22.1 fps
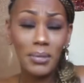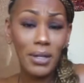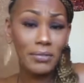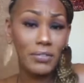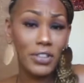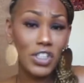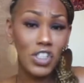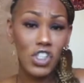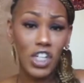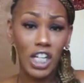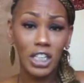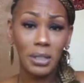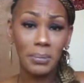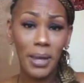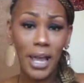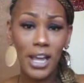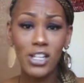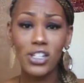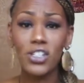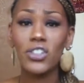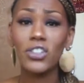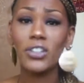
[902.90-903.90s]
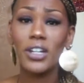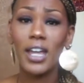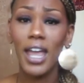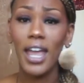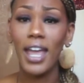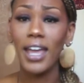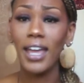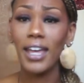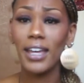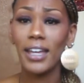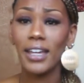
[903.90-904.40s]
of the Shady Pastor,
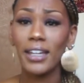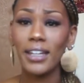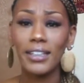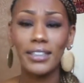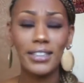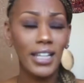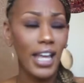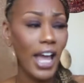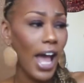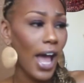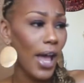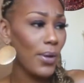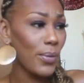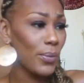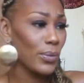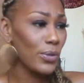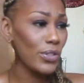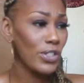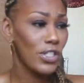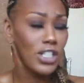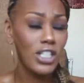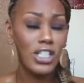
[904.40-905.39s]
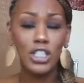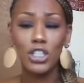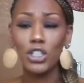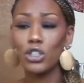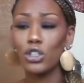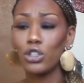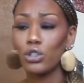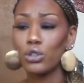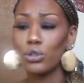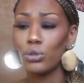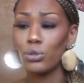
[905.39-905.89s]
and I will see
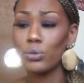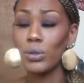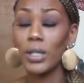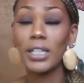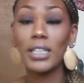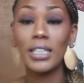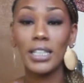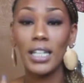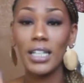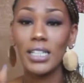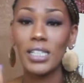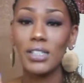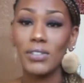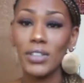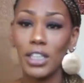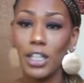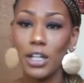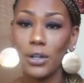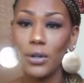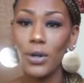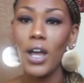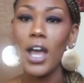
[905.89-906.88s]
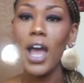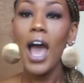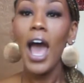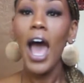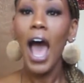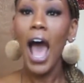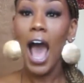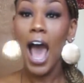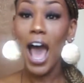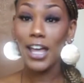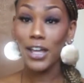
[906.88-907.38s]
you in the next video.
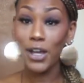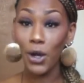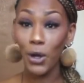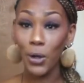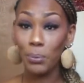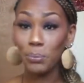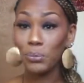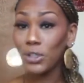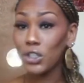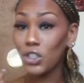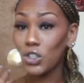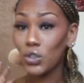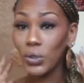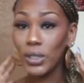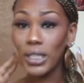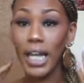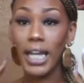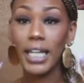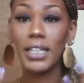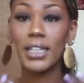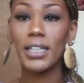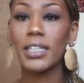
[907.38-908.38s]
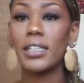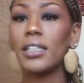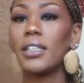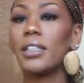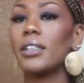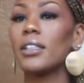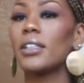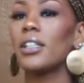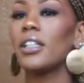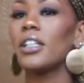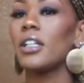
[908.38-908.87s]
I hope that you like
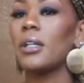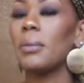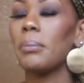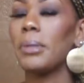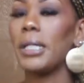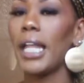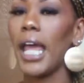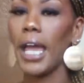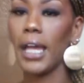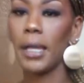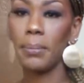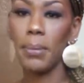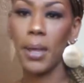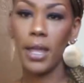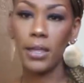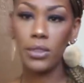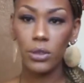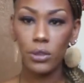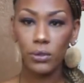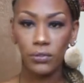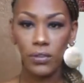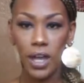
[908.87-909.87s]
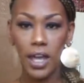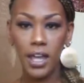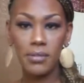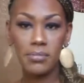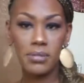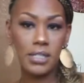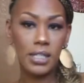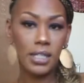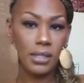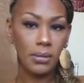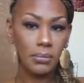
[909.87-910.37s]
the Black Panther
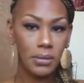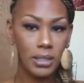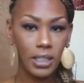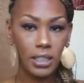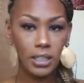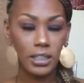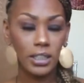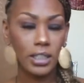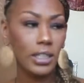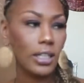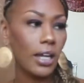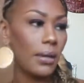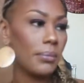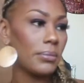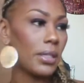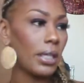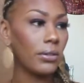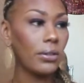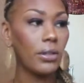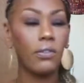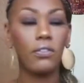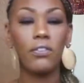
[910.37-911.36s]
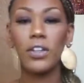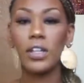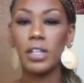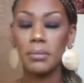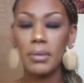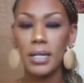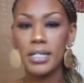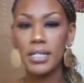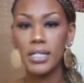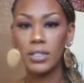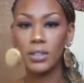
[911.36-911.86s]
vibes that I'm getting. I'm definitely feeling
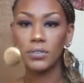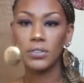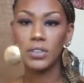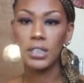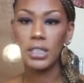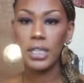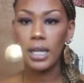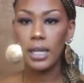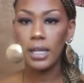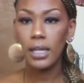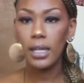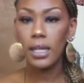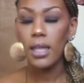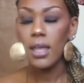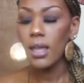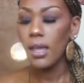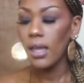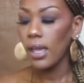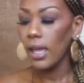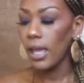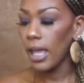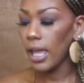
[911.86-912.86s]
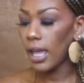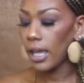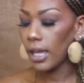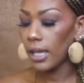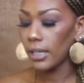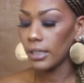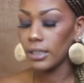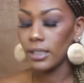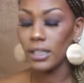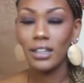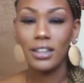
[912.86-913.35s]
myself today,
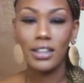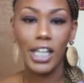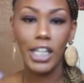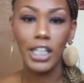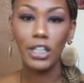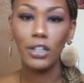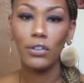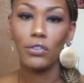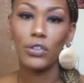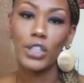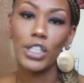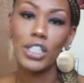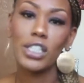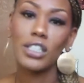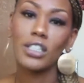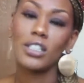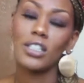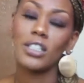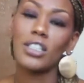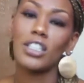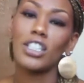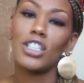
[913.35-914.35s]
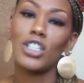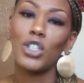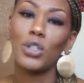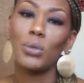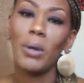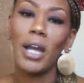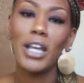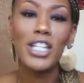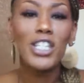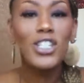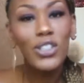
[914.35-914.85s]
and thank you for listening to
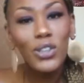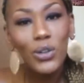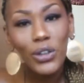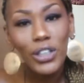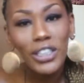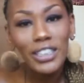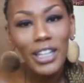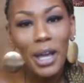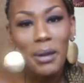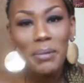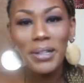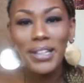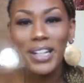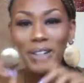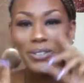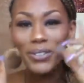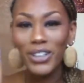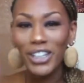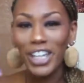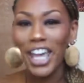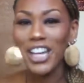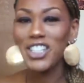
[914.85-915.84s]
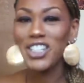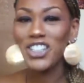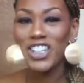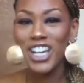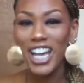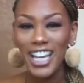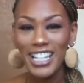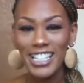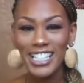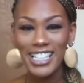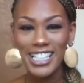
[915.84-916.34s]
my story time and I will catch you
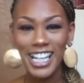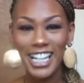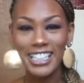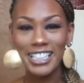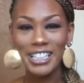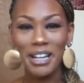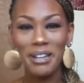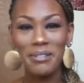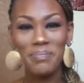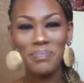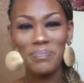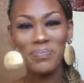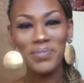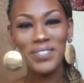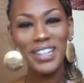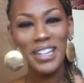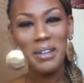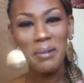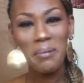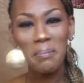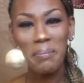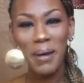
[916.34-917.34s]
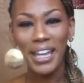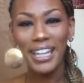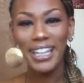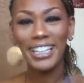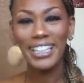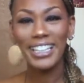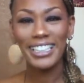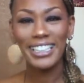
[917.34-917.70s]
guys next time. Bye.